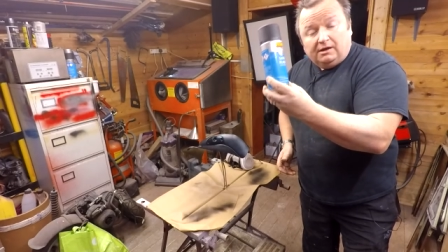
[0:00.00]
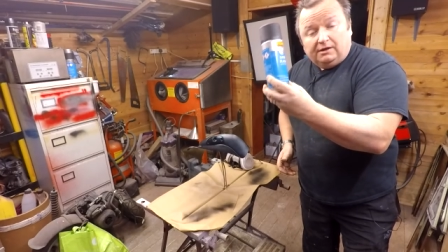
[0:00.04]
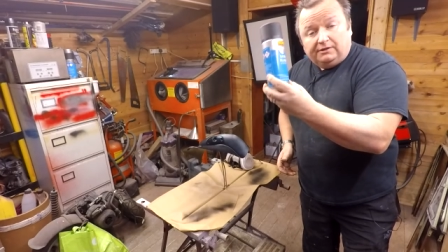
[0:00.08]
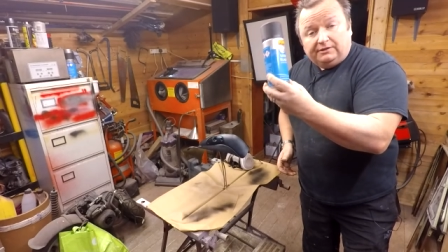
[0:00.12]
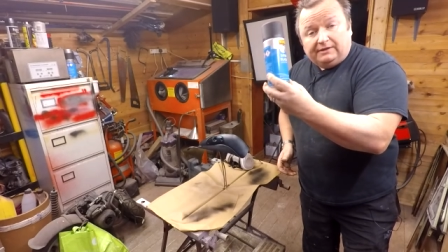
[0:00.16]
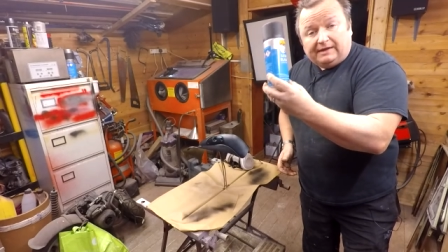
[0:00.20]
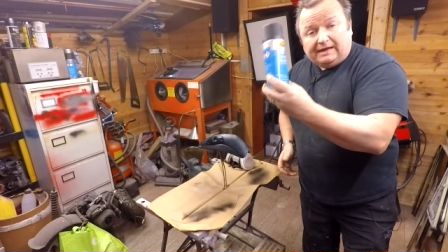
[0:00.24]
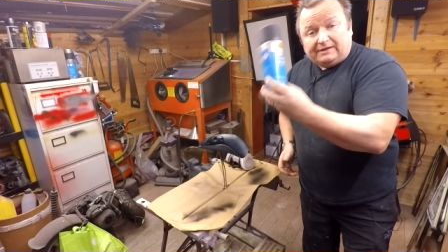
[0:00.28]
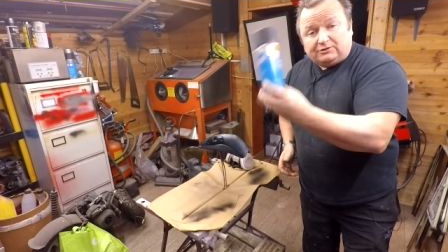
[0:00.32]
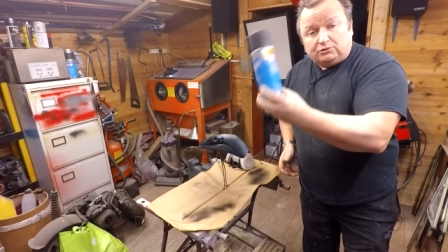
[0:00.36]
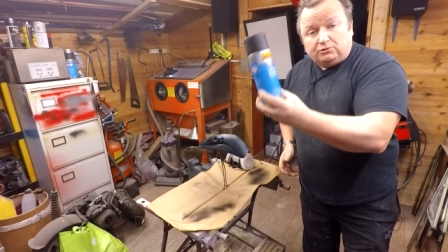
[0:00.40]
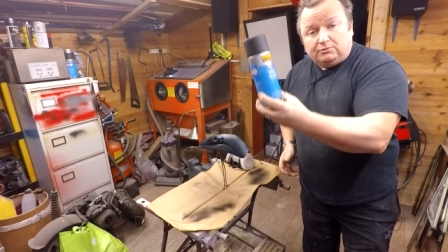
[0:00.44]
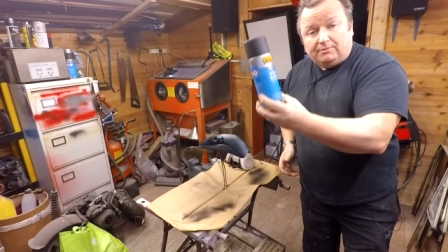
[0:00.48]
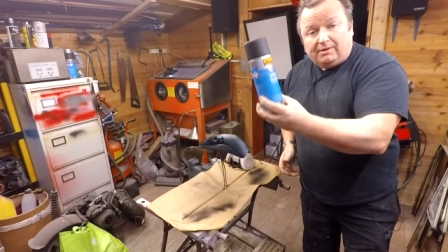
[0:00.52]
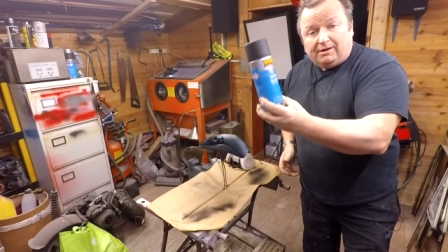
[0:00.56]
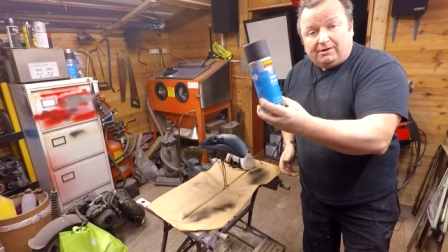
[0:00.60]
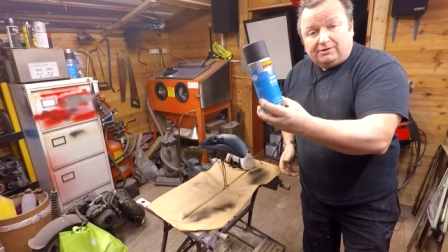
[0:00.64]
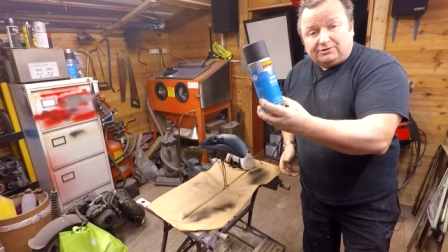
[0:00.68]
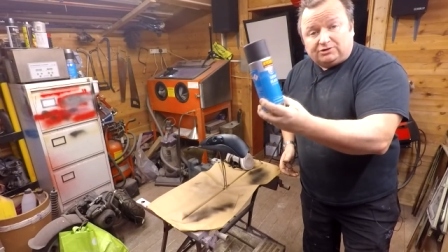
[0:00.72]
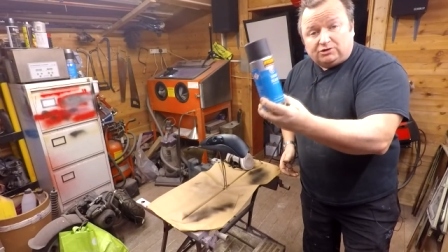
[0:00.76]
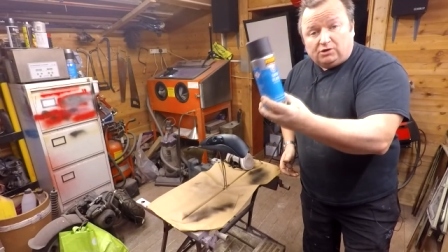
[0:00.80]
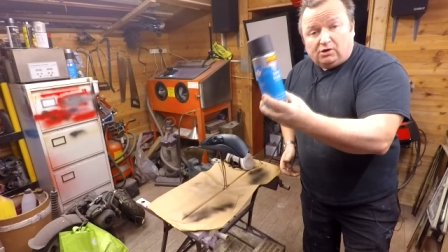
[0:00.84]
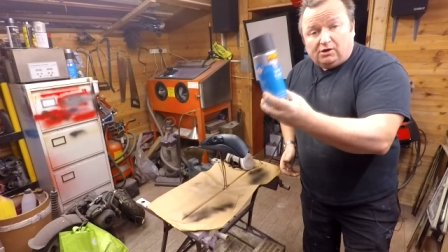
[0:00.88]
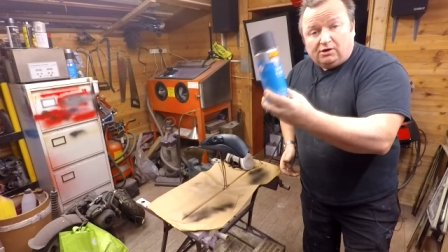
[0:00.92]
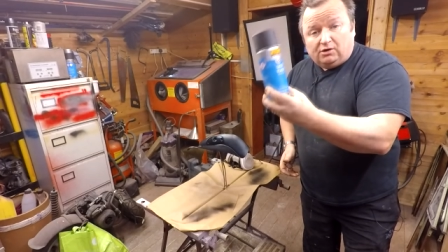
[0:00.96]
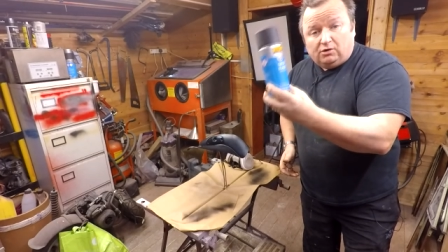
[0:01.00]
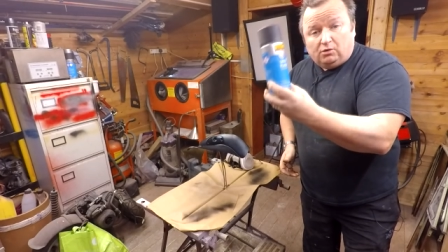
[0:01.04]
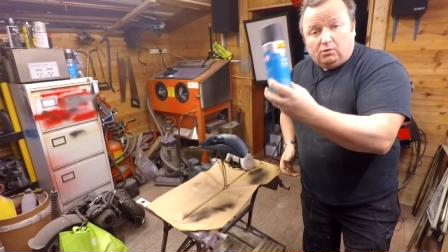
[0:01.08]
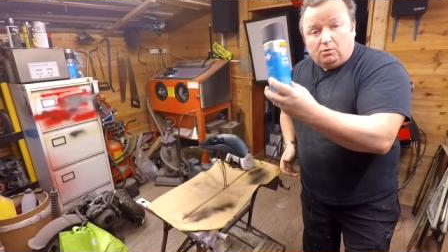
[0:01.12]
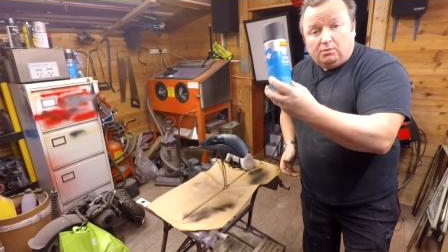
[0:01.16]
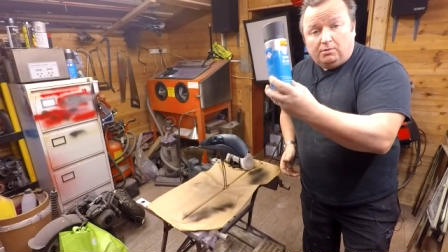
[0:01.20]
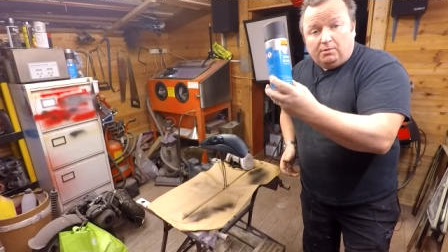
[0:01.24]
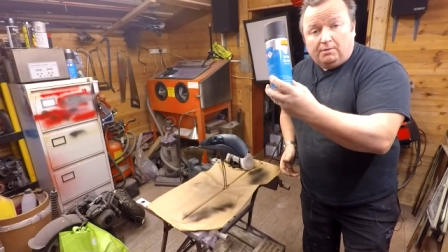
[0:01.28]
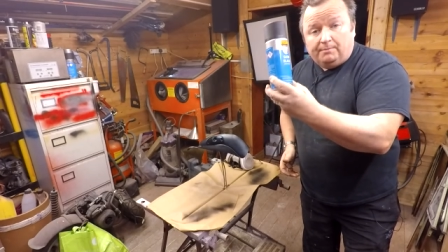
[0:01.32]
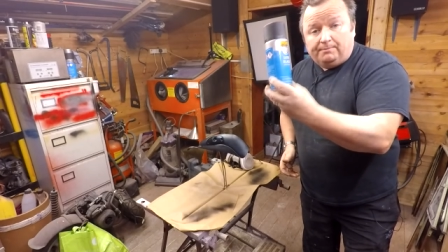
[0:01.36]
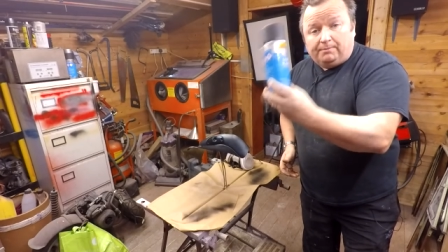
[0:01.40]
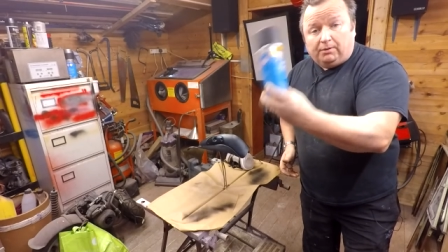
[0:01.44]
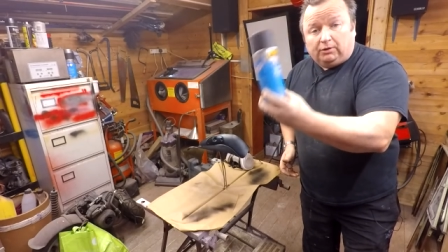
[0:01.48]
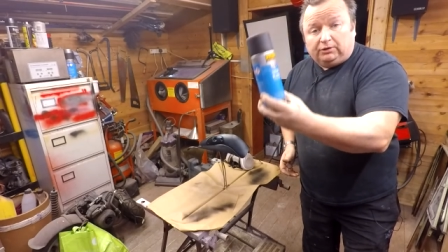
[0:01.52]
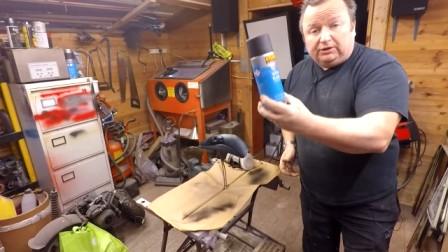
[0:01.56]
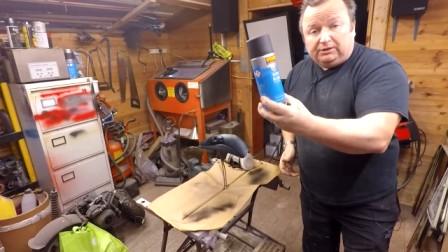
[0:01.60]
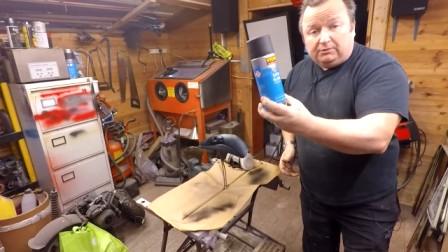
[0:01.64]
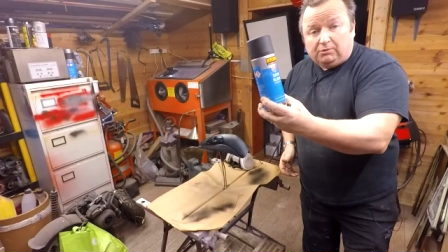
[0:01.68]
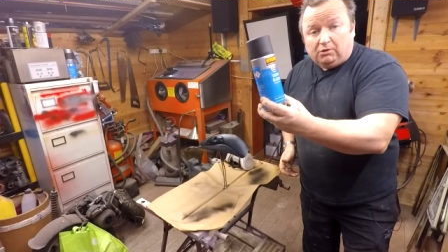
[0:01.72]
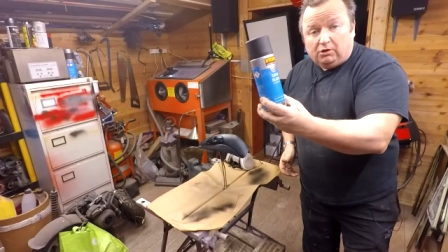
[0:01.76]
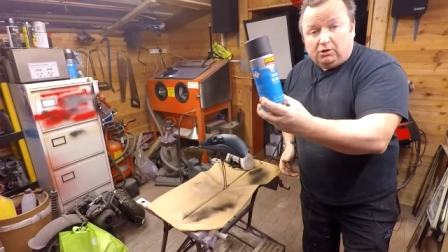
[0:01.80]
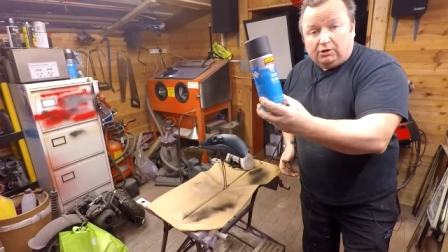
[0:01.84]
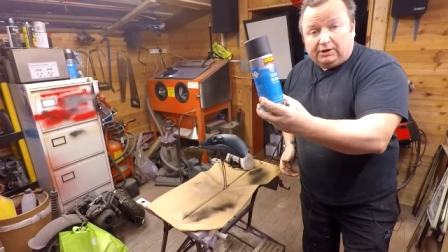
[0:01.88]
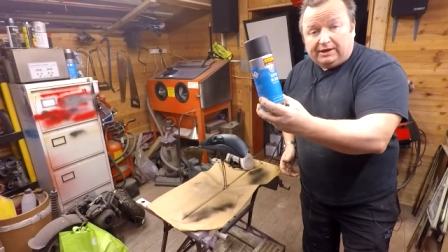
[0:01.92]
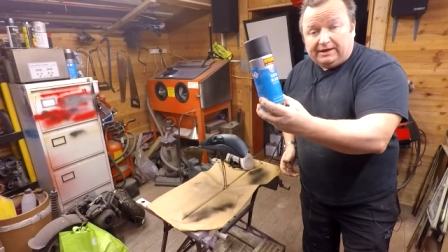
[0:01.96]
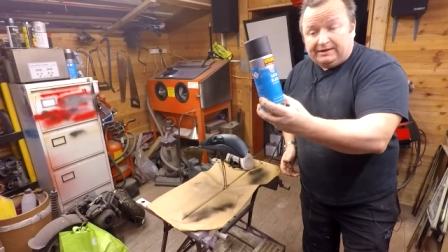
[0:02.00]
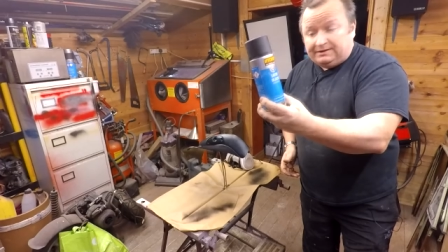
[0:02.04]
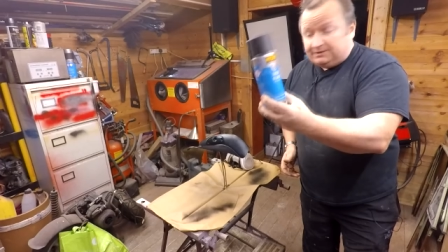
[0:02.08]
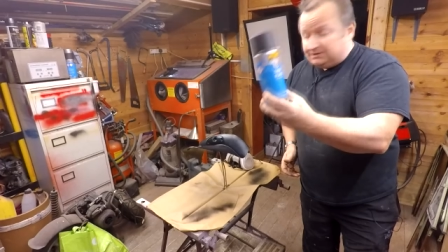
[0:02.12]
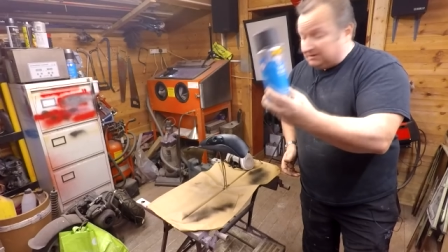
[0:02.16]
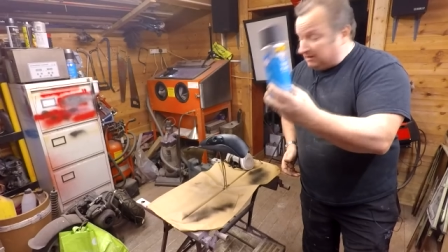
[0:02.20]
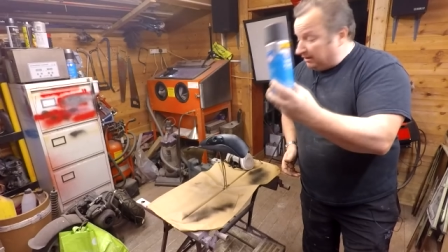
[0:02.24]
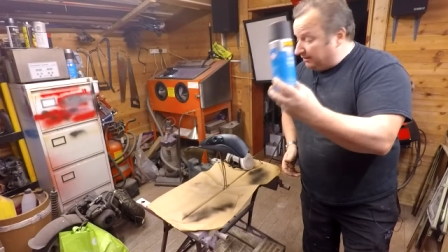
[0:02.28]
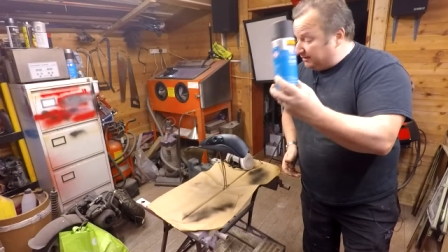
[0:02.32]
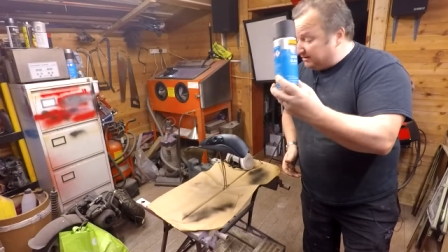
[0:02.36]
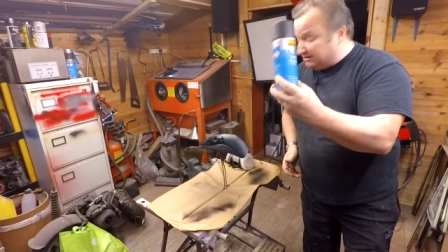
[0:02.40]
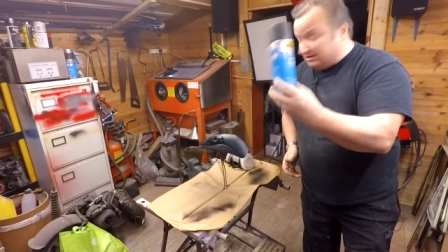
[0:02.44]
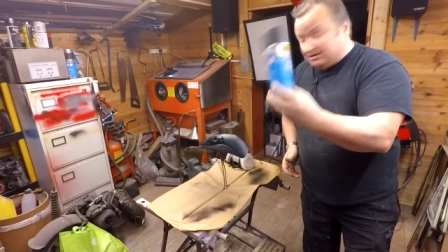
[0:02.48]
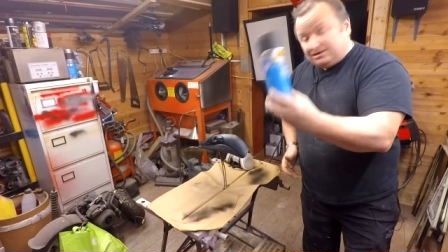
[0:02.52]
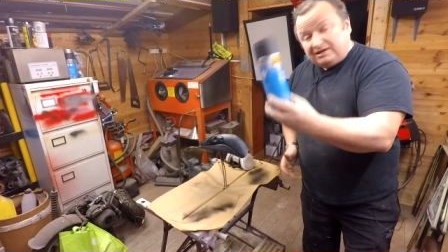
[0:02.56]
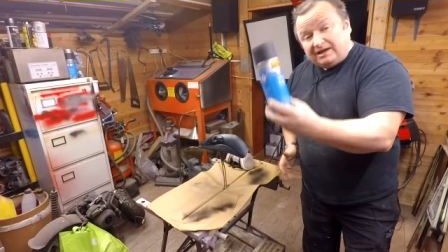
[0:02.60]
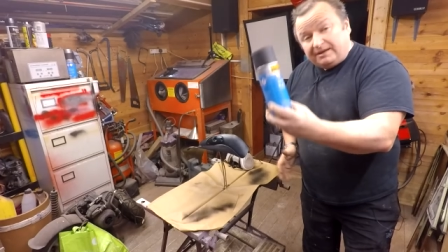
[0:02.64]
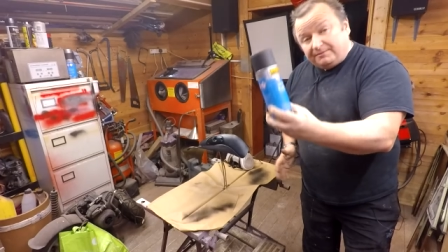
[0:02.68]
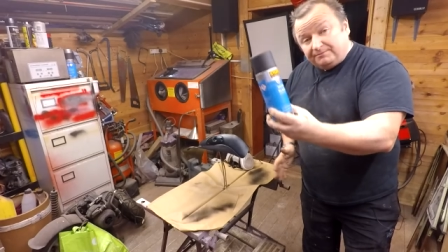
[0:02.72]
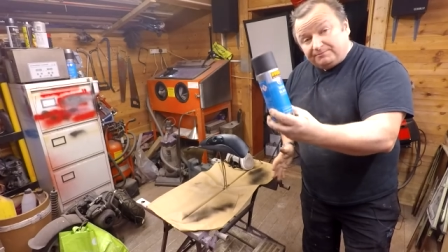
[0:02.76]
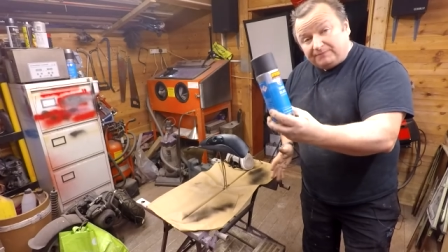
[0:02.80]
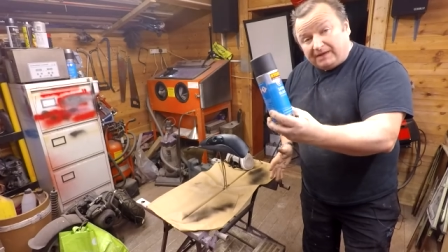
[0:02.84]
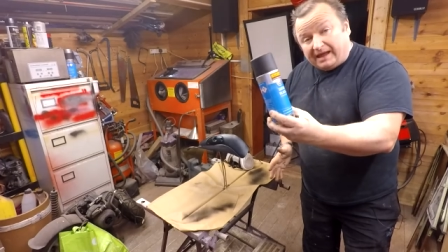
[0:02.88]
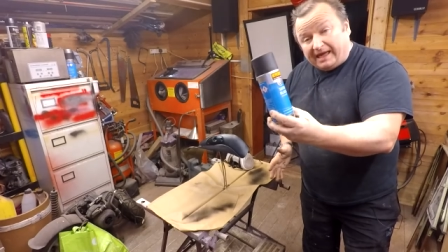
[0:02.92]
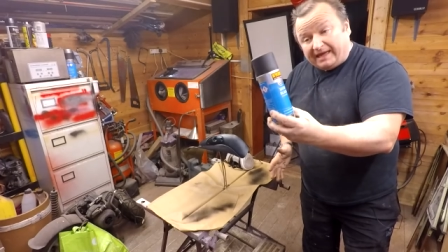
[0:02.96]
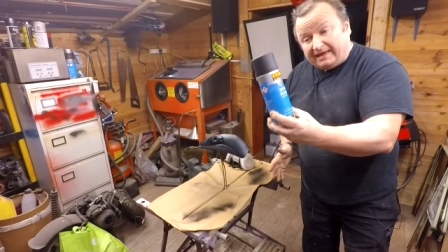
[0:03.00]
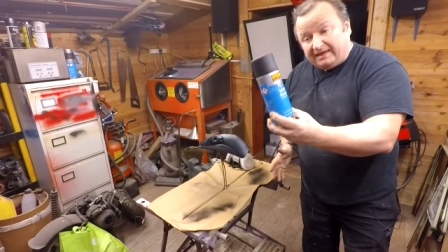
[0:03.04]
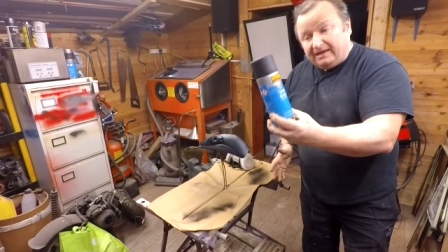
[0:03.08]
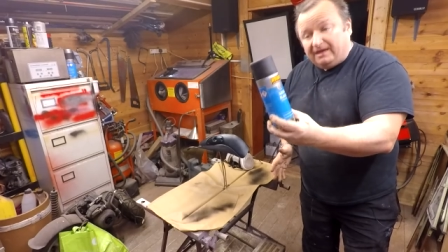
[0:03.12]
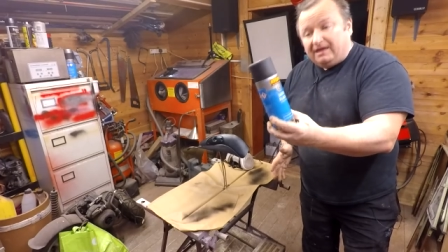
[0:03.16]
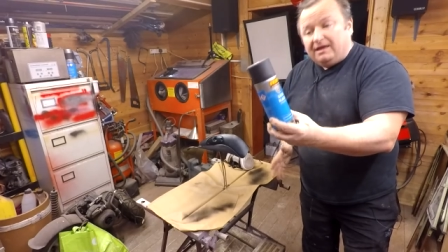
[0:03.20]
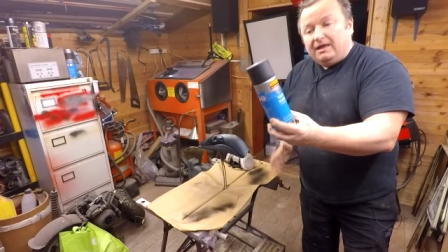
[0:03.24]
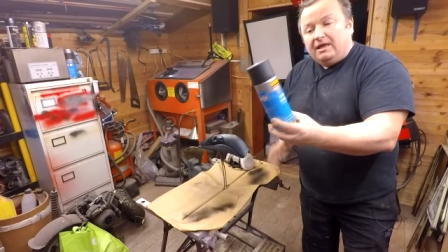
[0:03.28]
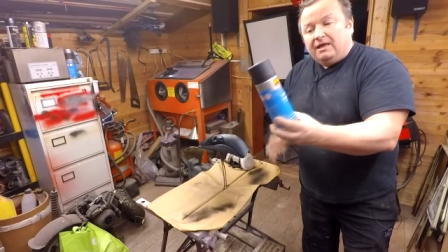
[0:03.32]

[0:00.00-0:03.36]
the actual motorcycle bodywork in, so it's the same black.